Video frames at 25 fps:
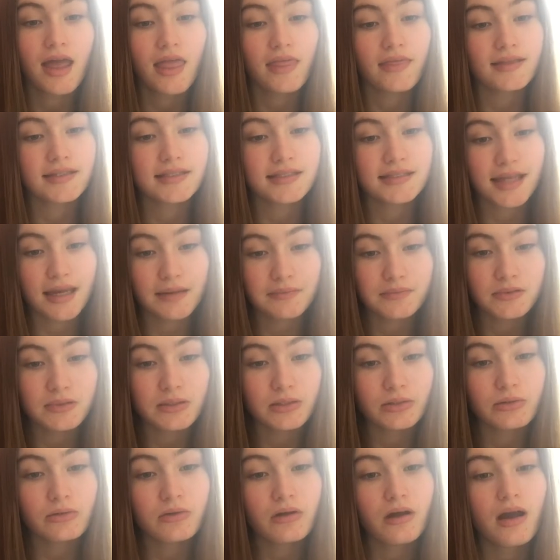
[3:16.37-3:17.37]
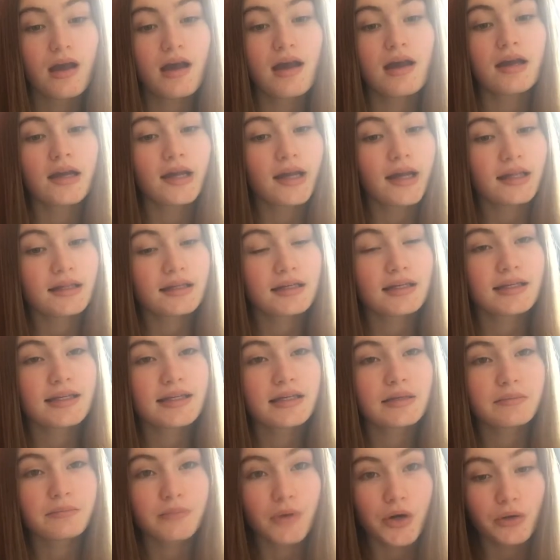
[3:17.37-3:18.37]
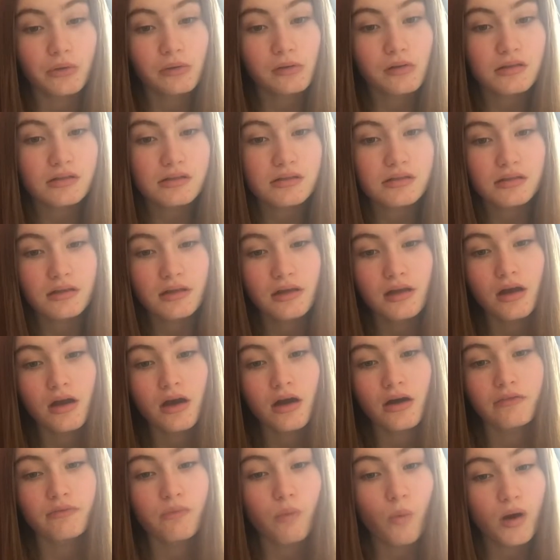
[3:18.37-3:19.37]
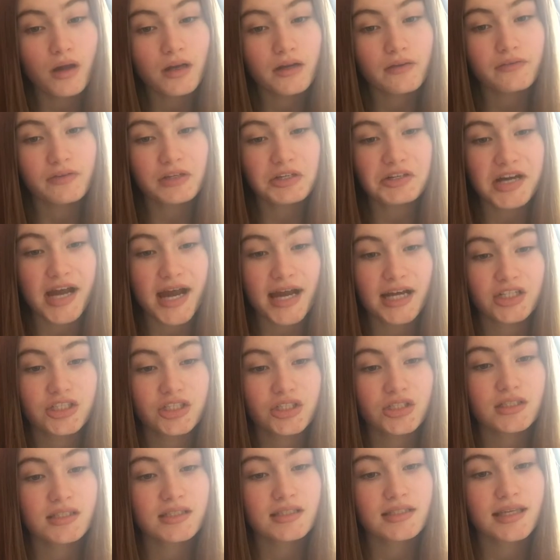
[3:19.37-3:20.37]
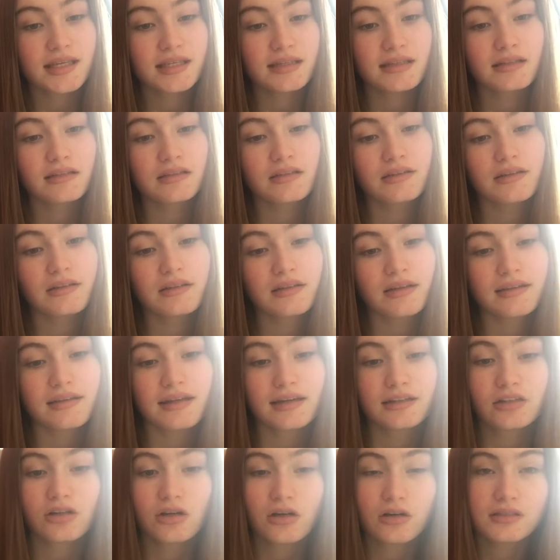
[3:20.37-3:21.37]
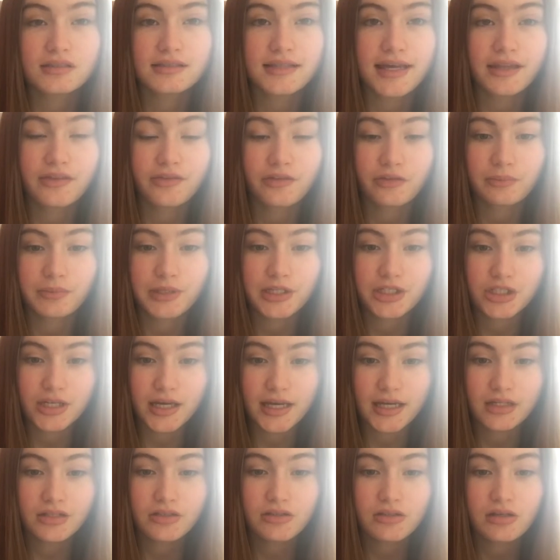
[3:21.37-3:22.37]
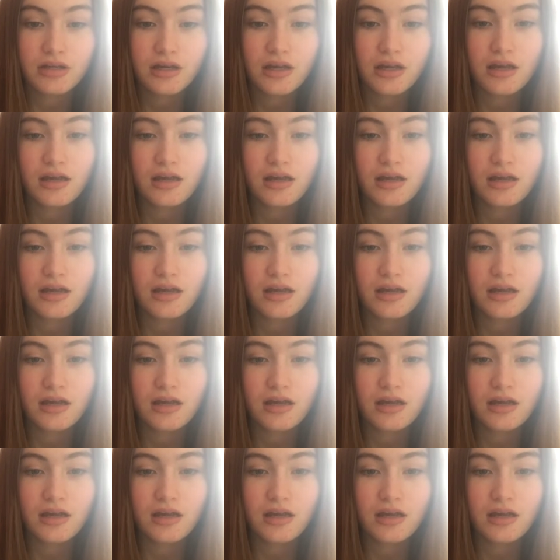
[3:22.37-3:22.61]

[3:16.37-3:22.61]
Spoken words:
Then step 2, calculate moles of one of the reactions that caused enthalpy change.